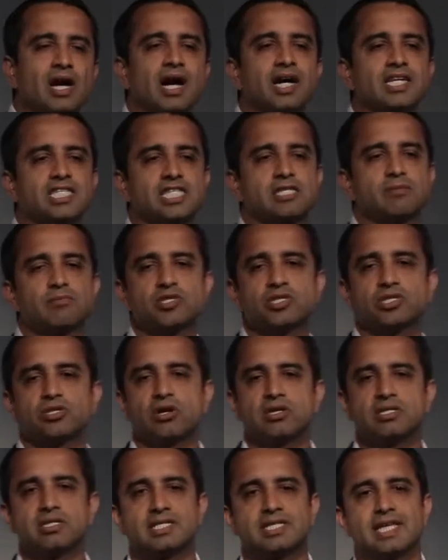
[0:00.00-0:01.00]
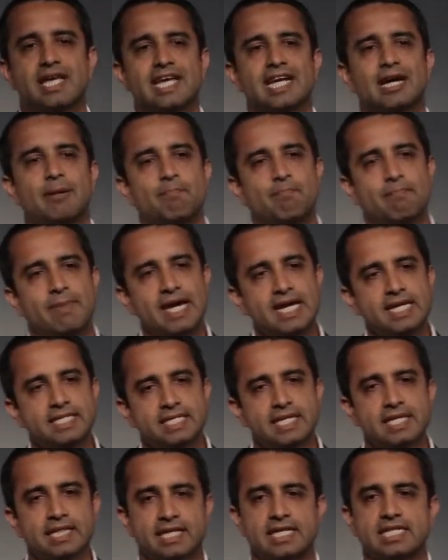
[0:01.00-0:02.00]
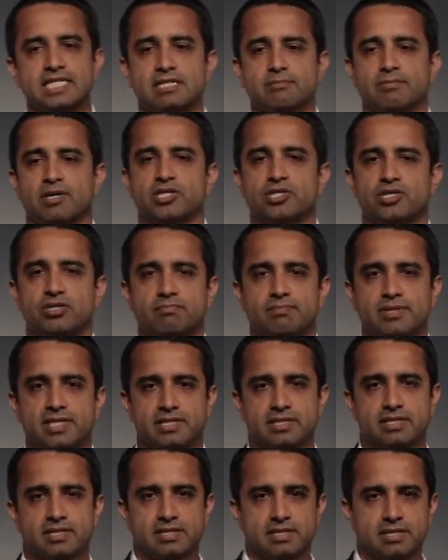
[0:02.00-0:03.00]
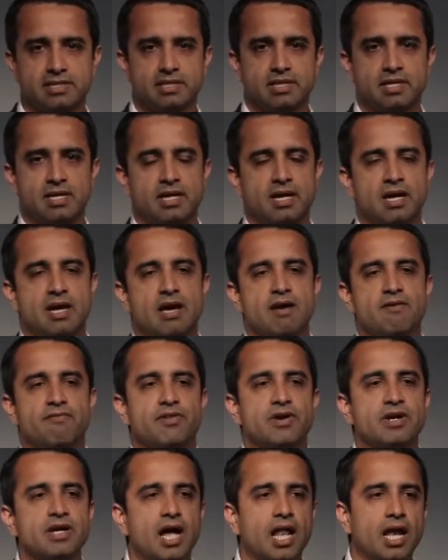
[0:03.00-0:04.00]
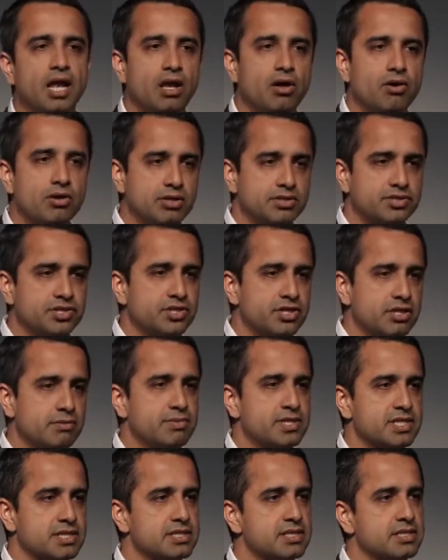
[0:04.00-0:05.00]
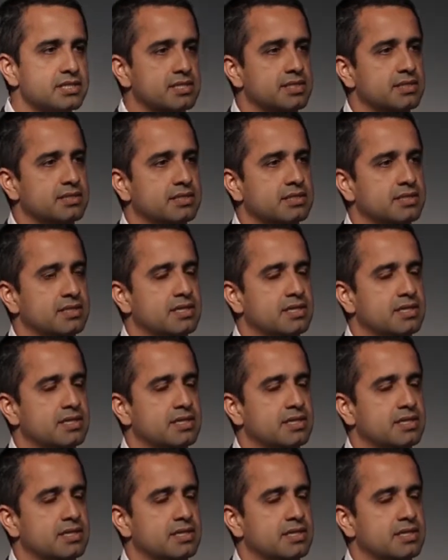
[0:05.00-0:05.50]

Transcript: customers aren't saying amazing things about your business, if they're not loyal to your business,